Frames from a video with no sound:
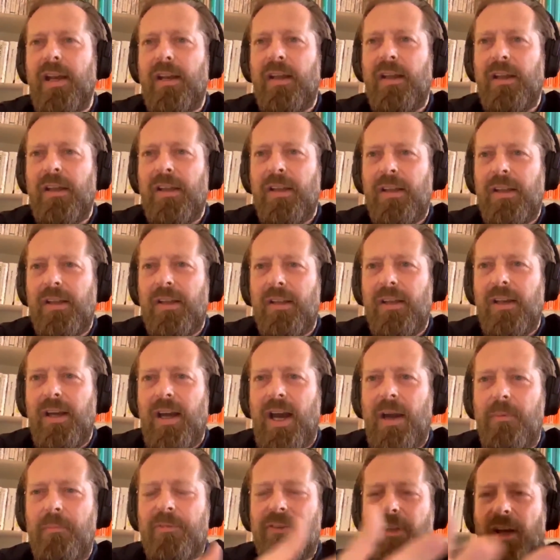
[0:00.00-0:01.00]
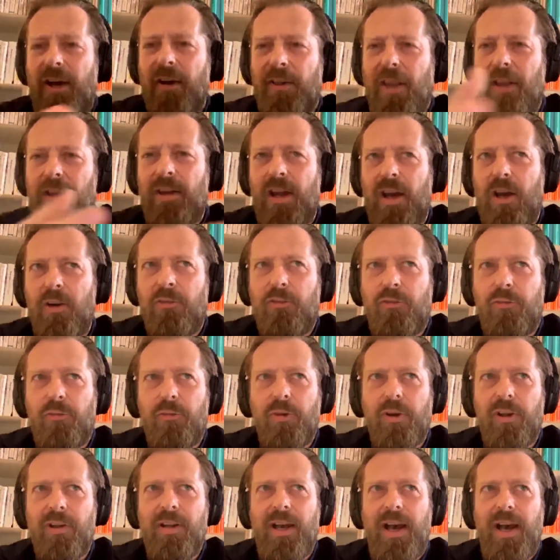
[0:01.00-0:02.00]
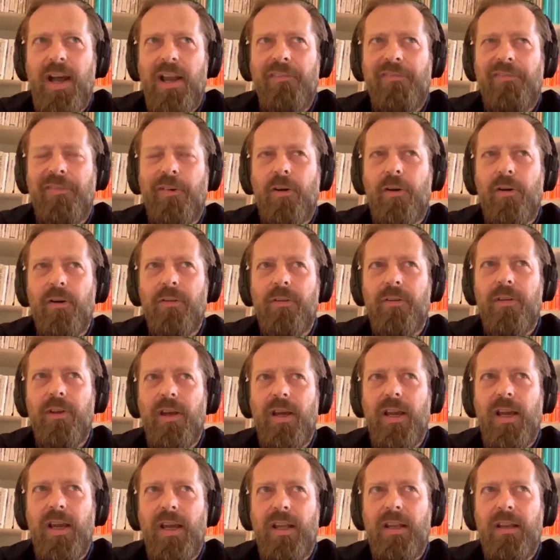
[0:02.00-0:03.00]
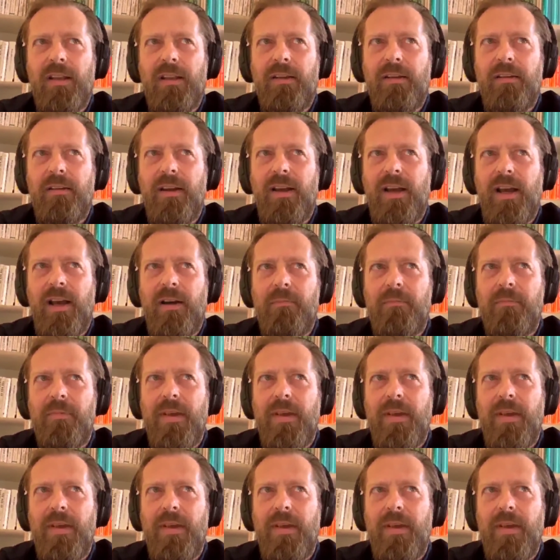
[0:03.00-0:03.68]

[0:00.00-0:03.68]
Like I'm talking now through an iPhone, and